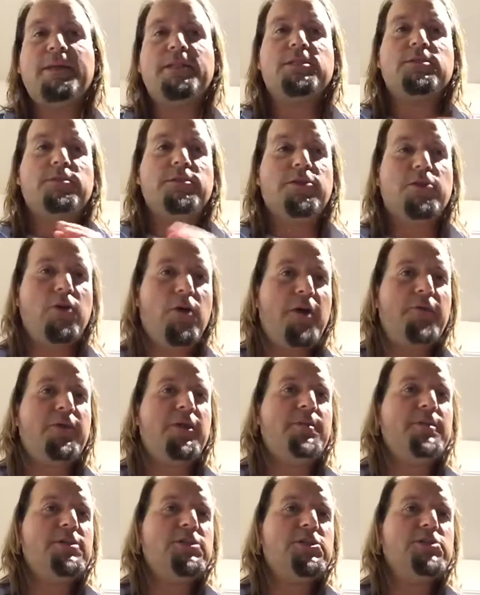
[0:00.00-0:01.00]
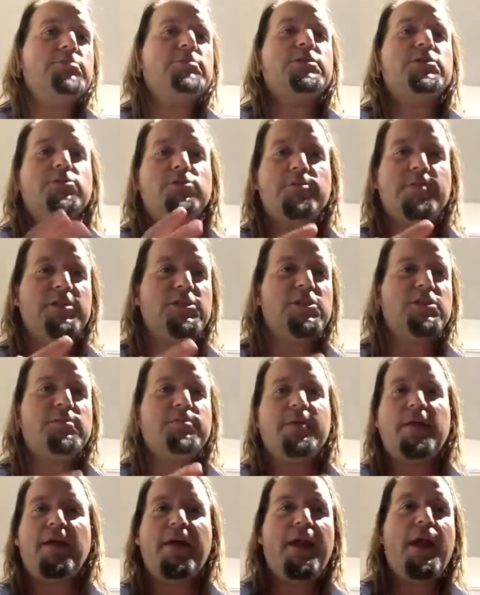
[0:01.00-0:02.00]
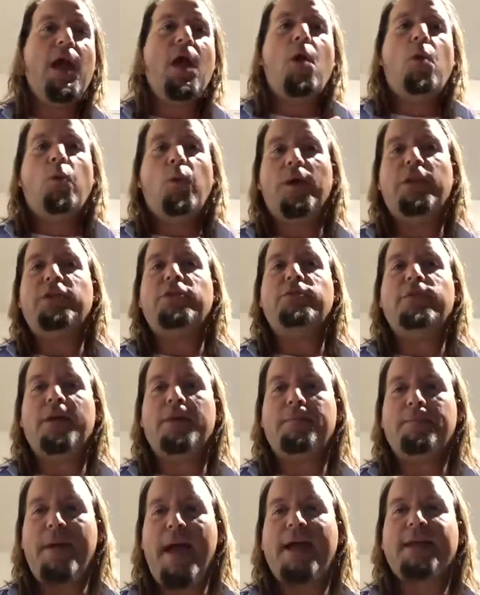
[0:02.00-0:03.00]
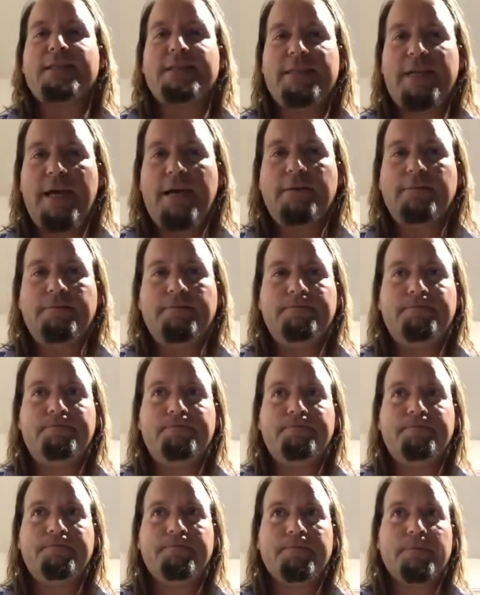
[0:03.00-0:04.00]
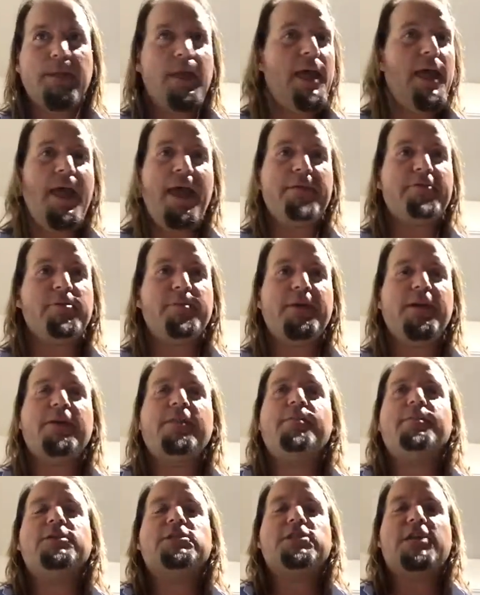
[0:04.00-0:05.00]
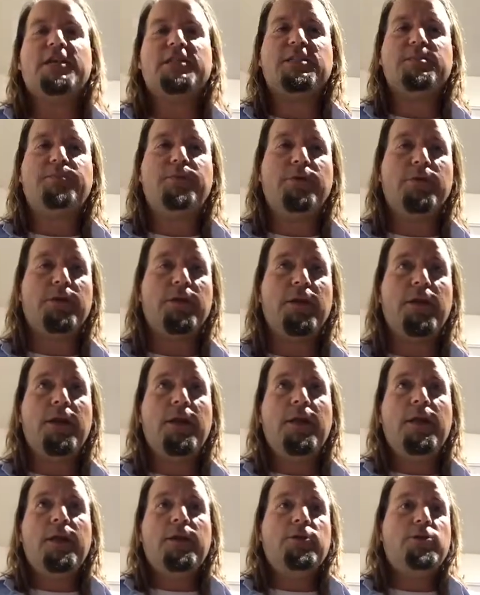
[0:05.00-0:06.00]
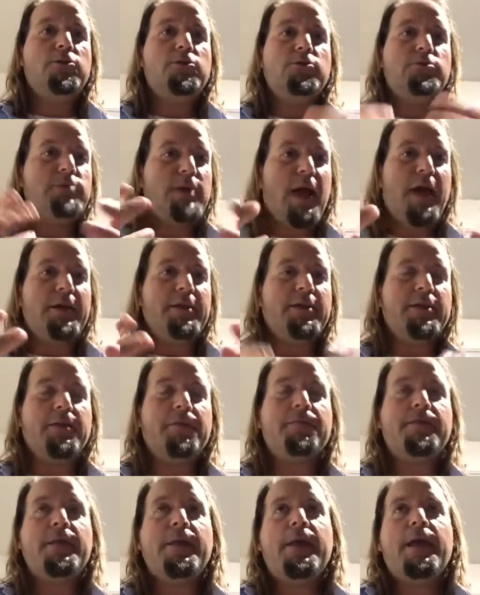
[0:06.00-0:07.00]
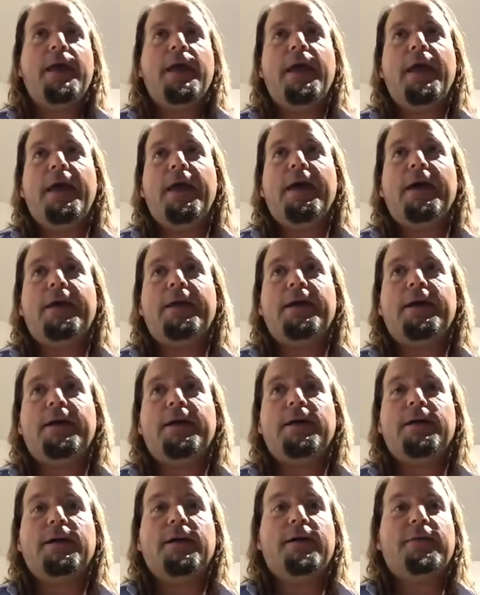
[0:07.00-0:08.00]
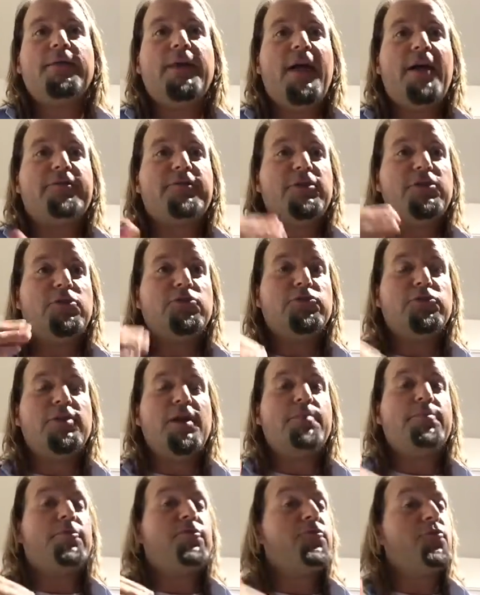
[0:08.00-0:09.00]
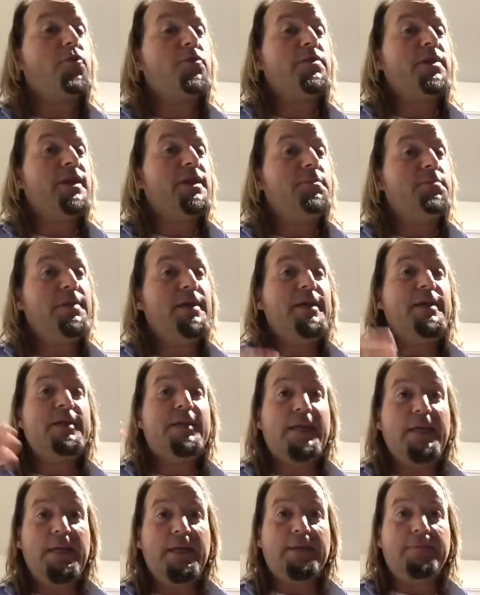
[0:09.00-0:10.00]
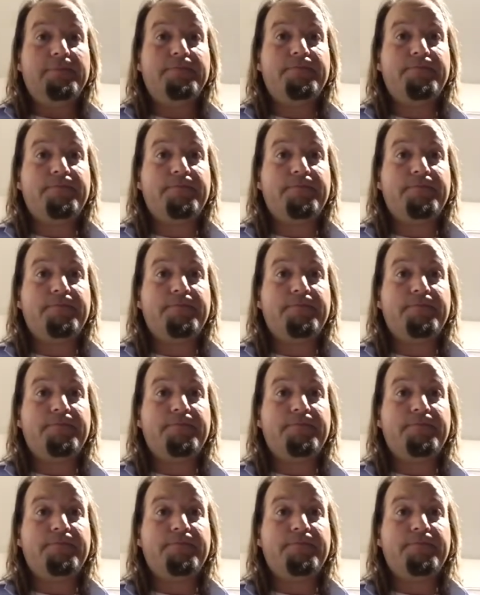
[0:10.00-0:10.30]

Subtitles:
means that when you go off on a mission, we do the mission and all that, when you get back to town, everybody on the mission has to pull who died, and they have to go do that before they can be in the inn.